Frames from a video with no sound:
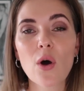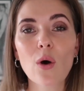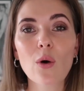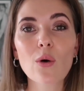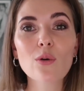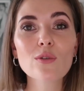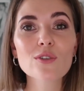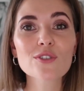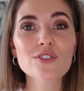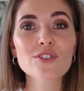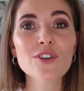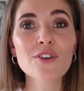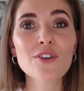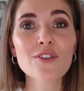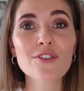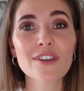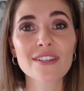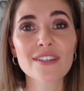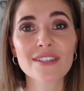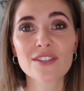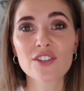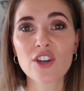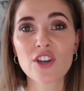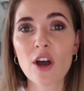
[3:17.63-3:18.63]
Also,
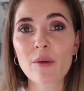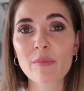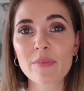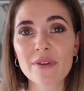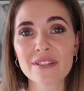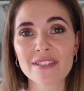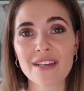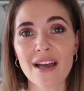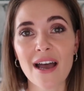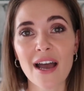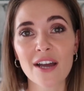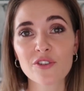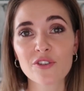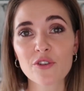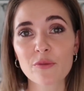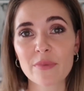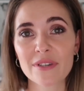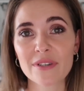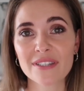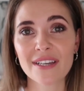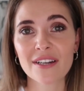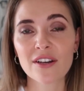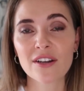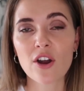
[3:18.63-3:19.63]
this top is
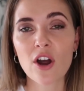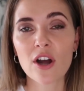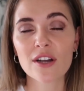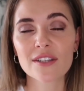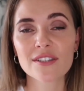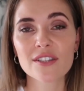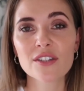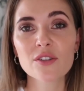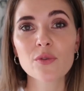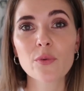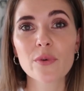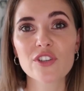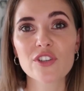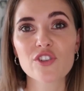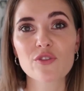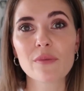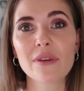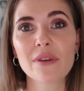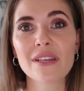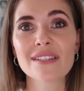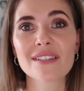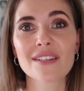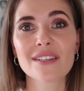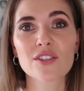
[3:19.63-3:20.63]
100% cotton, which
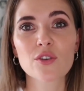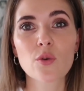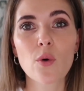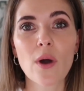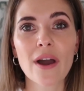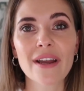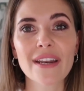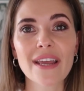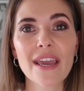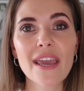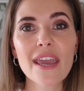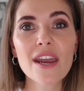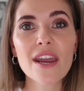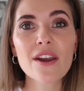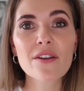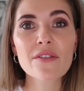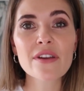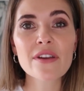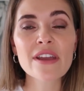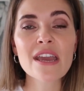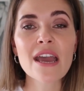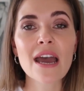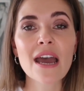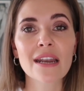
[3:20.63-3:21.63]
means it's quite
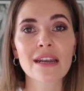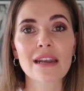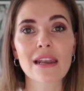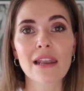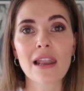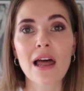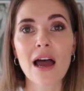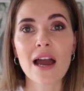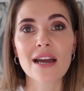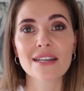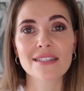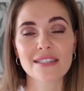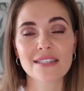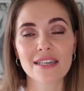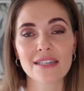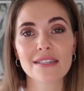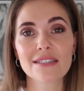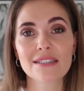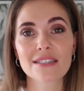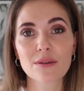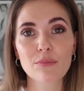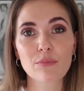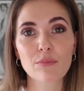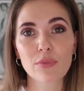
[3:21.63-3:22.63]
airy and light and
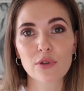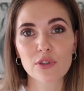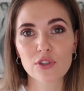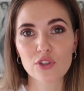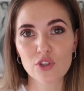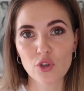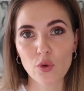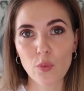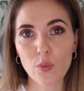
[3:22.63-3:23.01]
simple to